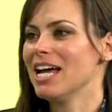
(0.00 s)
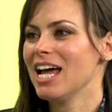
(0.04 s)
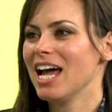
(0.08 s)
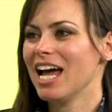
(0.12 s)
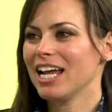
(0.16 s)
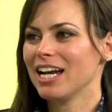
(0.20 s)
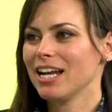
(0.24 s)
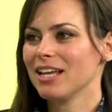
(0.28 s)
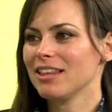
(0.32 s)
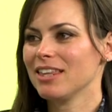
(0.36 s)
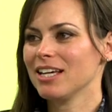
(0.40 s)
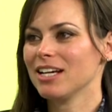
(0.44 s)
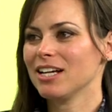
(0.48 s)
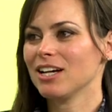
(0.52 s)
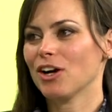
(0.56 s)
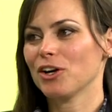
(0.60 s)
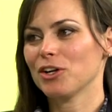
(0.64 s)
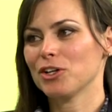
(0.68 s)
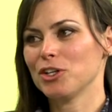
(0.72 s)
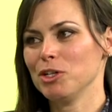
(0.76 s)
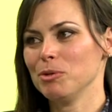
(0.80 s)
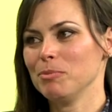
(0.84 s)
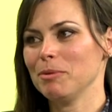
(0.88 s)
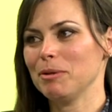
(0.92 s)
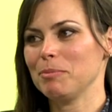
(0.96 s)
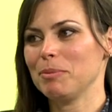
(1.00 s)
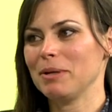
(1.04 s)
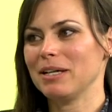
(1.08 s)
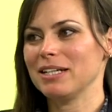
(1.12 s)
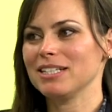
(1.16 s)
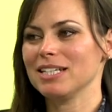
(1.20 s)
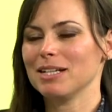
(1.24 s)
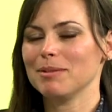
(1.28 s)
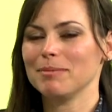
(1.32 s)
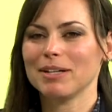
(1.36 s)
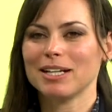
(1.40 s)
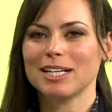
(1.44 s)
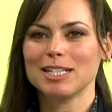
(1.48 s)
And I think our human
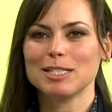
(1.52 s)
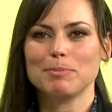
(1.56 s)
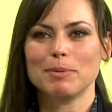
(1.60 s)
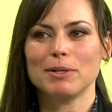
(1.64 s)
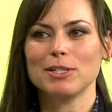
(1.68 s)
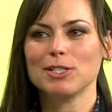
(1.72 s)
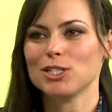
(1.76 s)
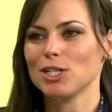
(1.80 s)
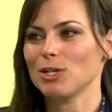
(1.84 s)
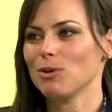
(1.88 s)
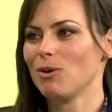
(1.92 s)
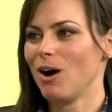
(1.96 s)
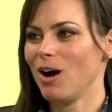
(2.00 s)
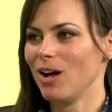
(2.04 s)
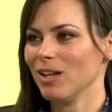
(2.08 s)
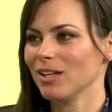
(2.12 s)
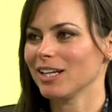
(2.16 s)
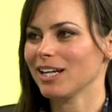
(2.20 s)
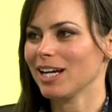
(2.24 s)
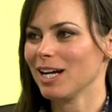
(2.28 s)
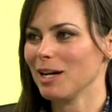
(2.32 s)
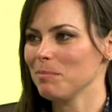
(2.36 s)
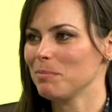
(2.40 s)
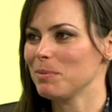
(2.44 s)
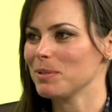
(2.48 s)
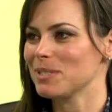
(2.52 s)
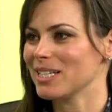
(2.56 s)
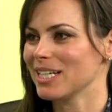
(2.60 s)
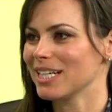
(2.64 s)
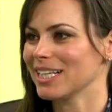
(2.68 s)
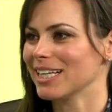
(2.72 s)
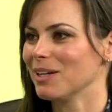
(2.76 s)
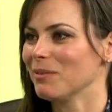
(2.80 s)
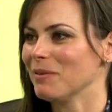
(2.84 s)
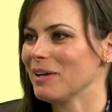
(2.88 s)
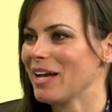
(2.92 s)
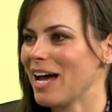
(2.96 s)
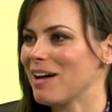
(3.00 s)
pandemic has been so all encompassing
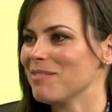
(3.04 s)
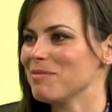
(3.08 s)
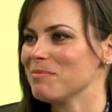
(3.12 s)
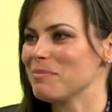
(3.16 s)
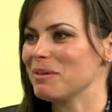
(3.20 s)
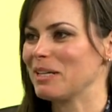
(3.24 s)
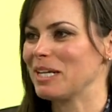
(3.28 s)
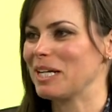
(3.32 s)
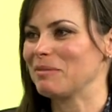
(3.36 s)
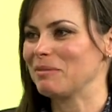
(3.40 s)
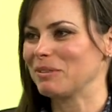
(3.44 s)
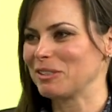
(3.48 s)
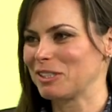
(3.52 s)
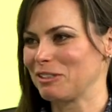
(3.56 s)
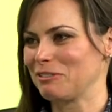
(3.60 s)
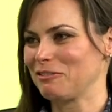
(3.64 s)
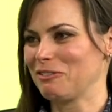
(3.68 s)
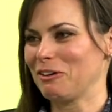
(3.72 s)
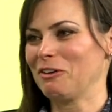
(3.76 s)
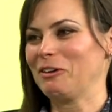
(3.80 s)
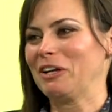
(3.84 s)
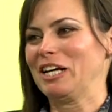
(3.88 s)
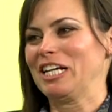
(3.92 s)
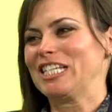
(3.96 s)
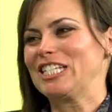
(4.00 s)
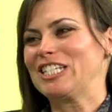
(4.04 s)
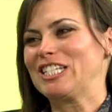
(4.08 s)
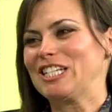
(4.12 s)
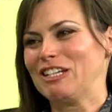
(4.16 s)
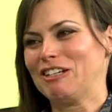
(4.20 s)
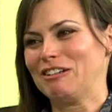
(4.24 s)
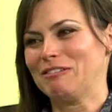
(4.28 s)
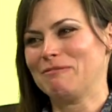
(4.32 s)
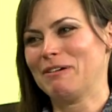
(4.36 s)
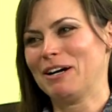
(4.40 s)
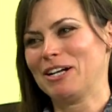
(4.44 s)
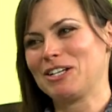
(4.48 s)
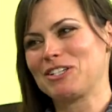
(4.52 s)
that we haven't been able to focus
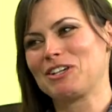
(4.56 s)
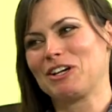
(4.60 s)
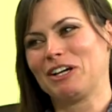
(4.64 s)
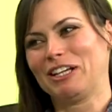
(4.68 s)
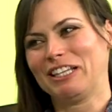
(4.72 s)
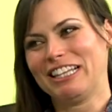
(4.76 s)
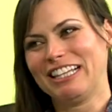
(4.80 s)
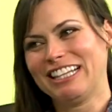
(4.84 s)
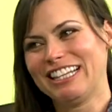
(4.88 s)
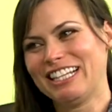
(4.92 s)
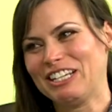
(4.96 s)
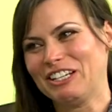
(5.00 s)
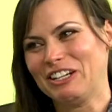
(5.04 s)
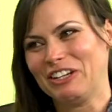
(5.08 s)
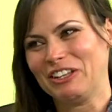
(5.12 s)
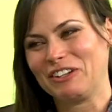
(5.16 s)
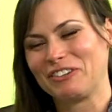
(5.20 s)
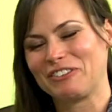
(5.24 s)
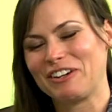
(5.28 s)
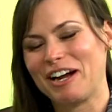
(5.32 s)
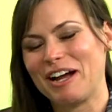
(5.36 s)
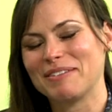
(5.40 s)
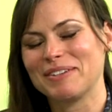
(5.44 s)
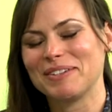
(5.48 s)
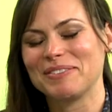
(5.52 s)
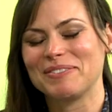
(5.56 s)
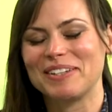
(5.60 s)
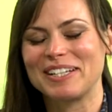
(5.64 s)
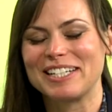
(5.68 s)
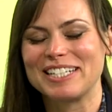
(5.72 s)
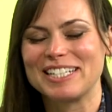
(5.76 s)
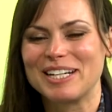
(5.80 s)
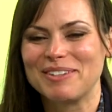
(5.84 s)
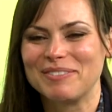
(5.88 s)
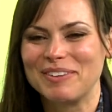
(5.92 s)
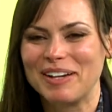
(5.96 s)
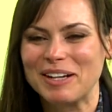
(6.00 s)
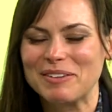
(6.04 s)
too much on, you know, the mm -hmm. rabbit
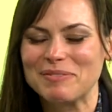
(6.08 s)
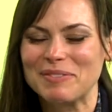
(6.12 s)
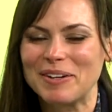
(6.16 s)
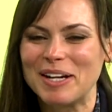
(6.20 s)
pandemic.